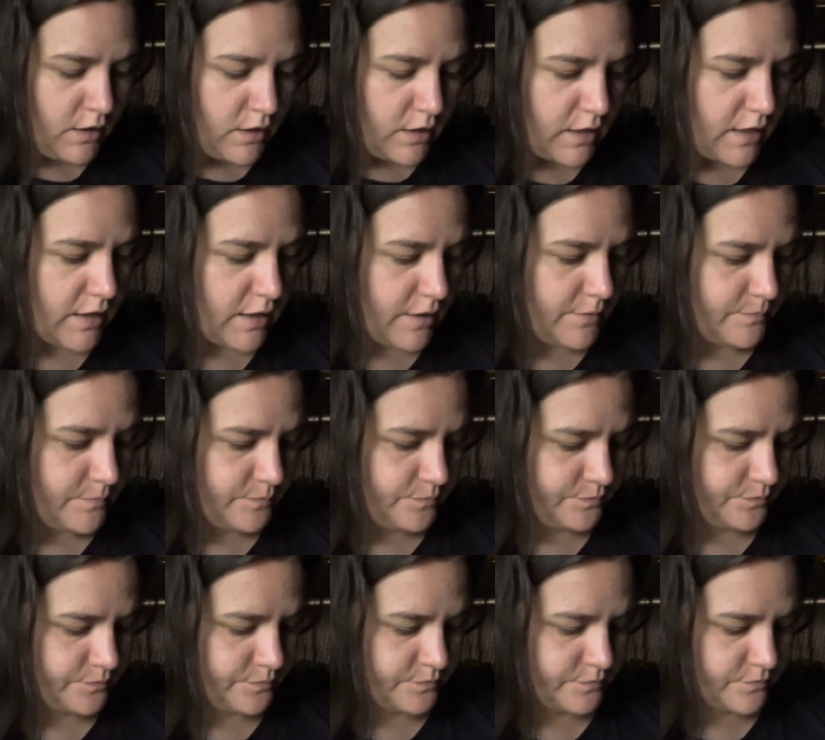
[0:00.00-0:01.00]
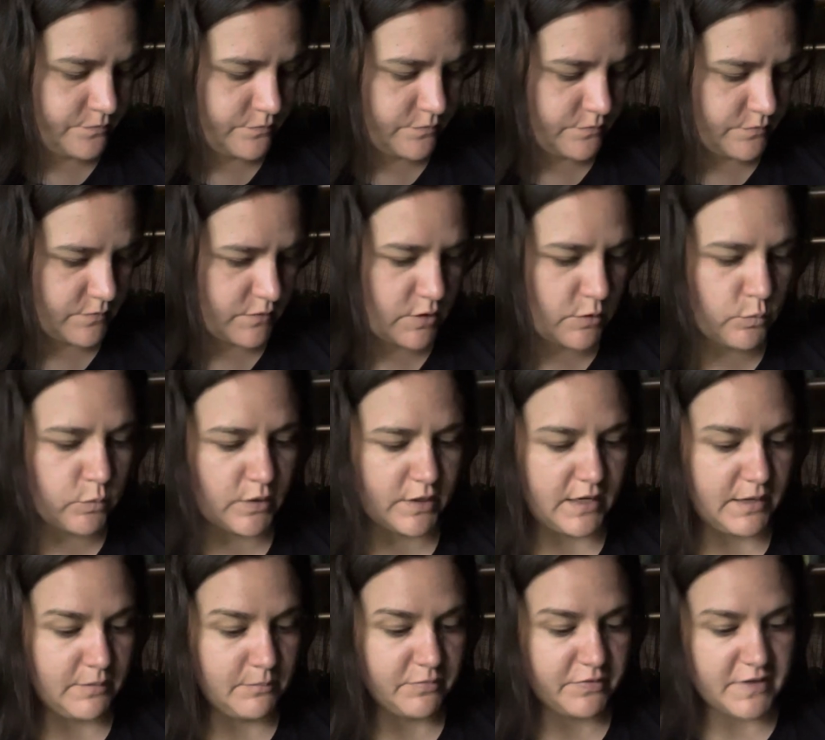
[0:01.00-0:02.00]
What I
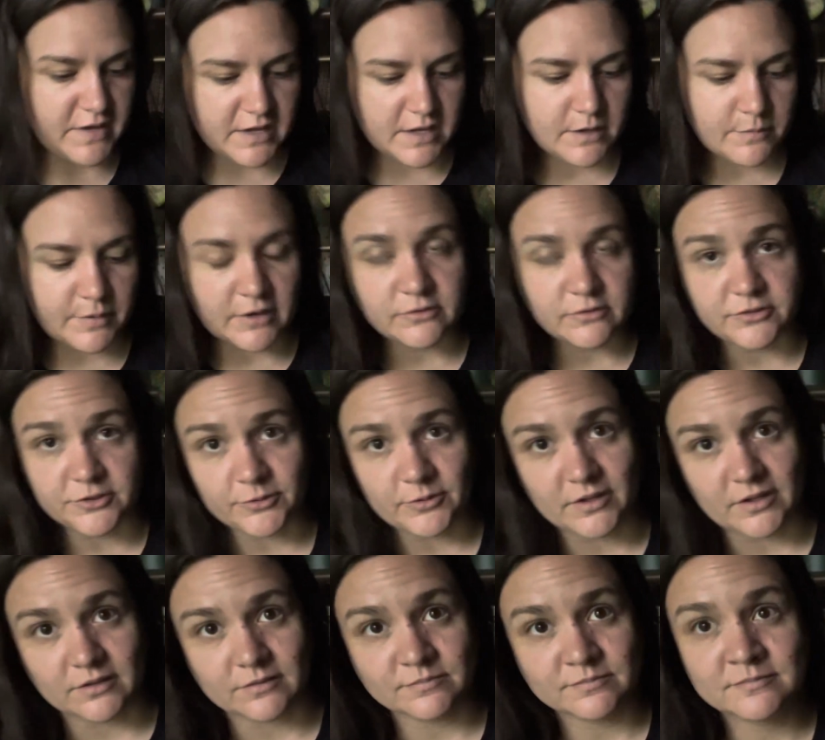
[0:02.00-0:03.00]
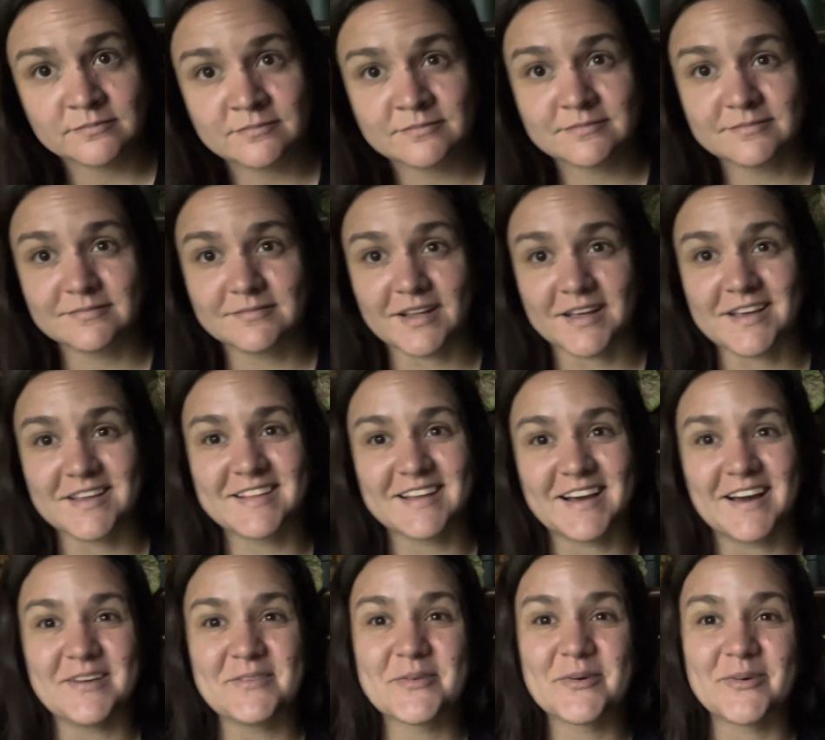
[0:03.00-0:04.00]
am thinking about doing is
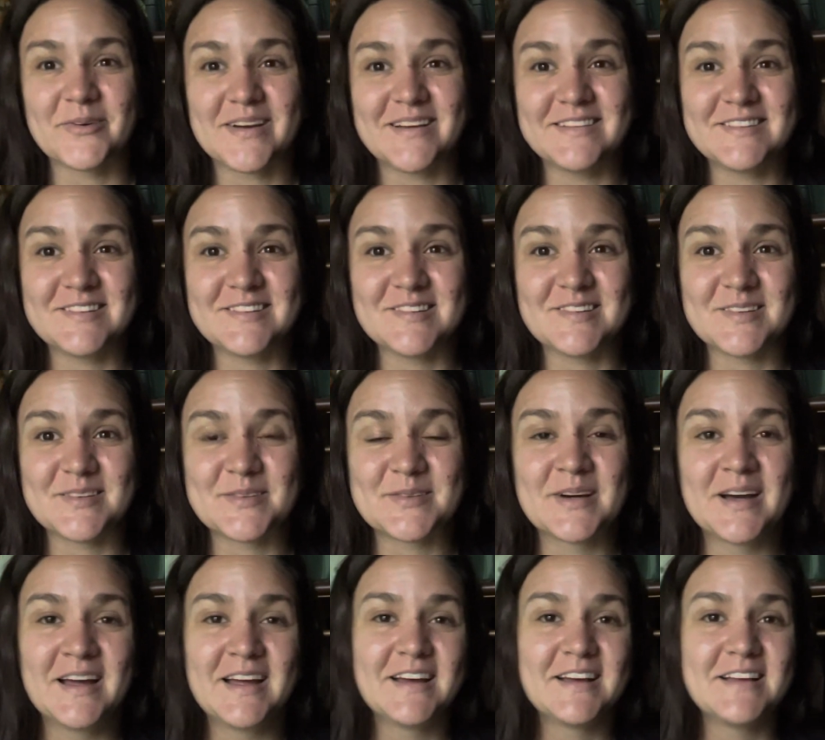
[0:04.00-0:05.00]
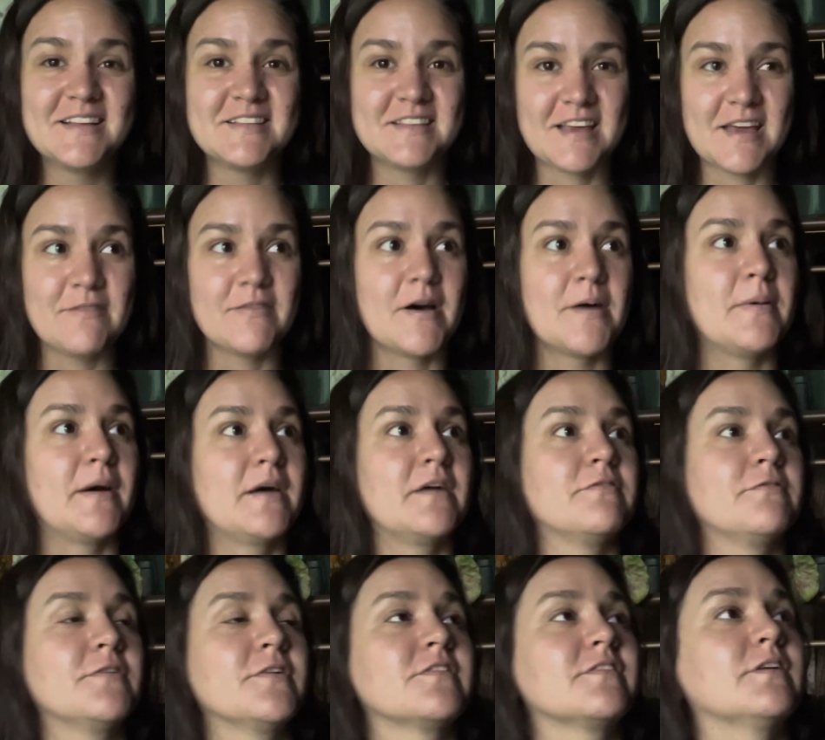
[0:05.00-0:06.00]
I'm going to save up.
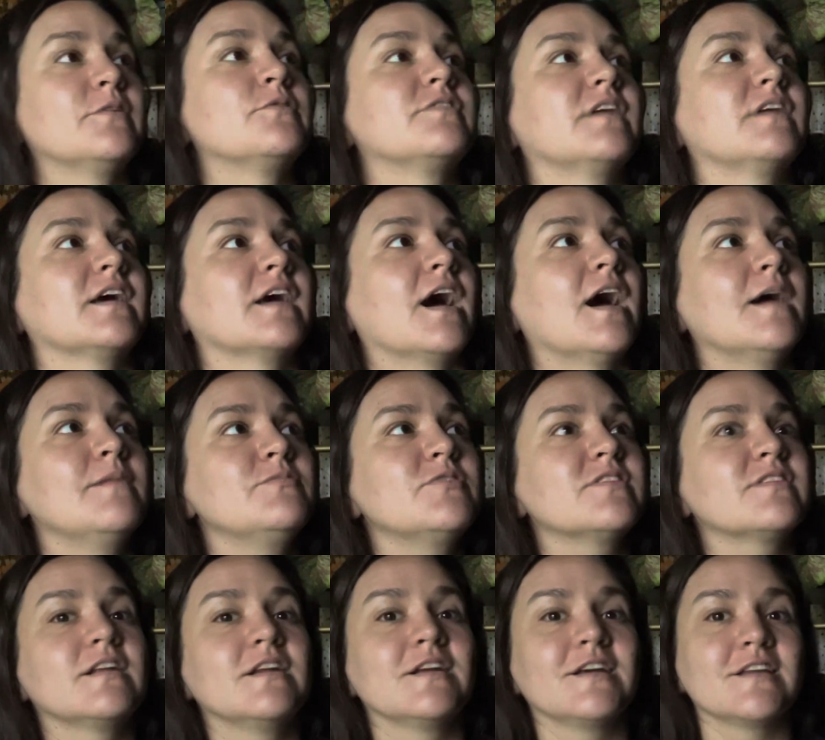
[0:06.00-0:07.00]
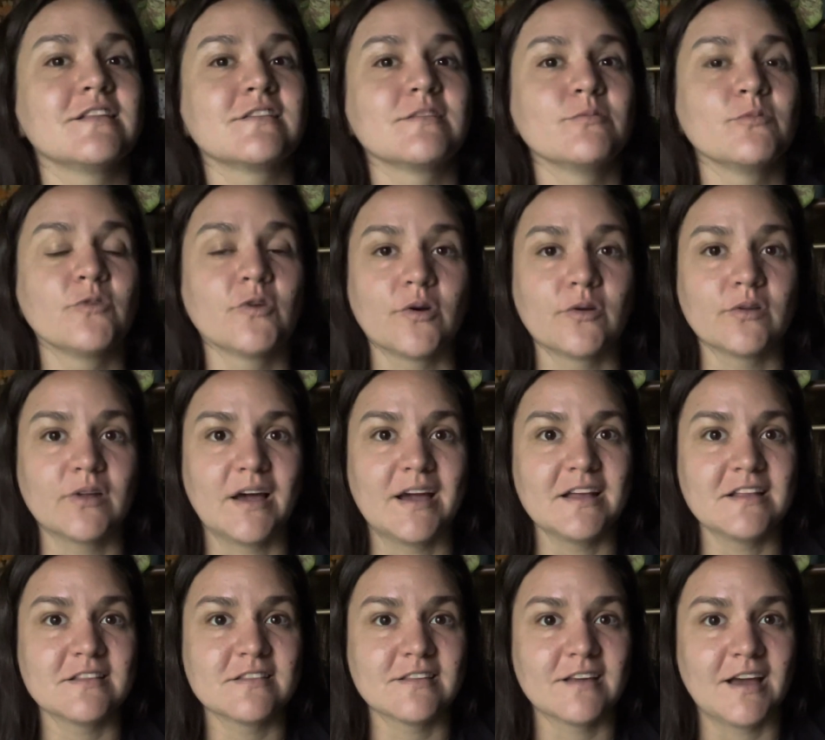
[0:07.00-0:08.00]
At first I was like, I'm just gonna get some grow
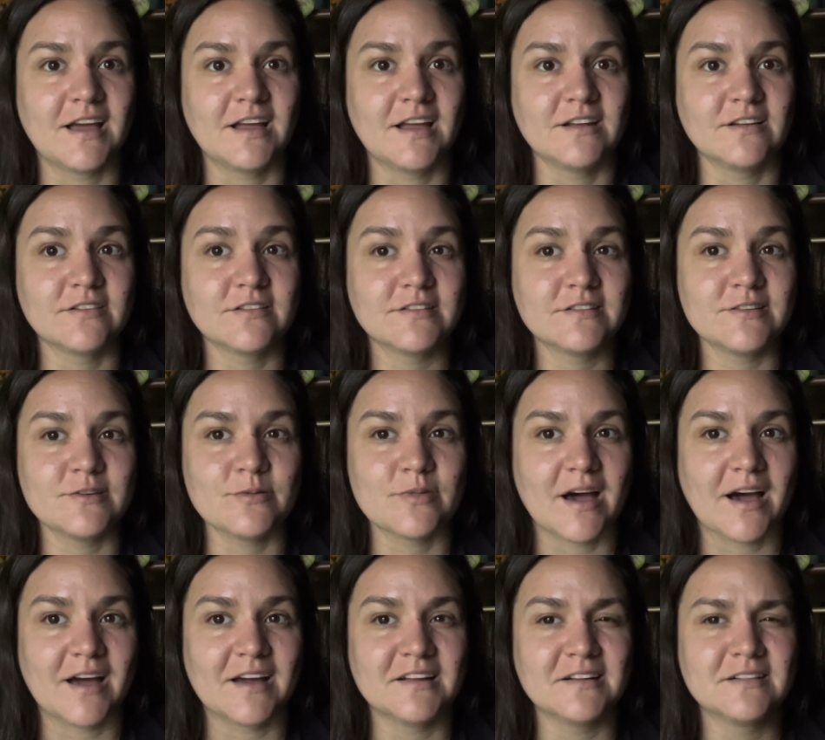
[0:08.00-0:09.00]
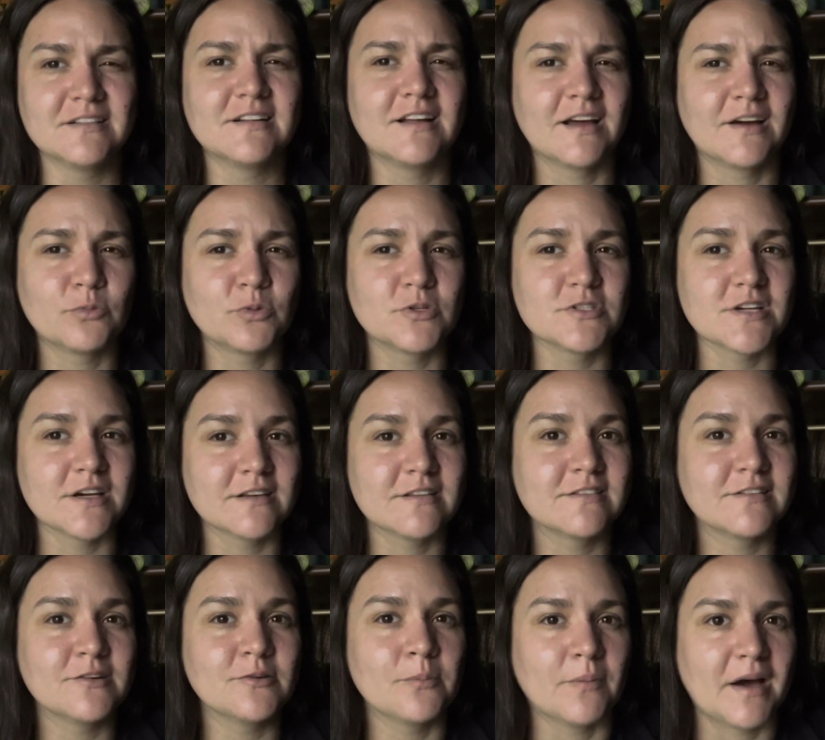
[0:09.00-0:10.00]
lights and do that, which I
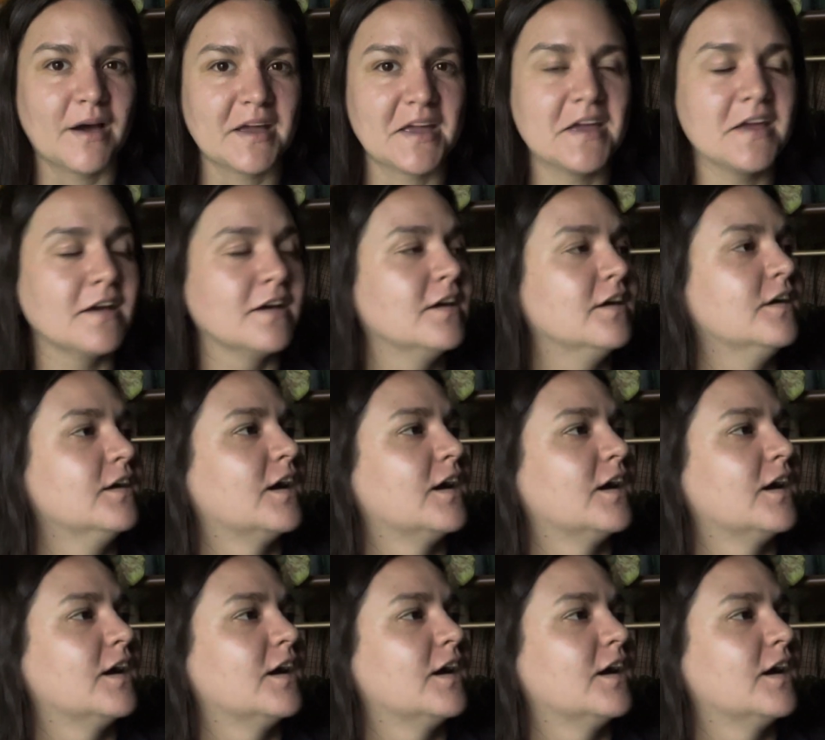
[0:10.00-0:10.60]
still might.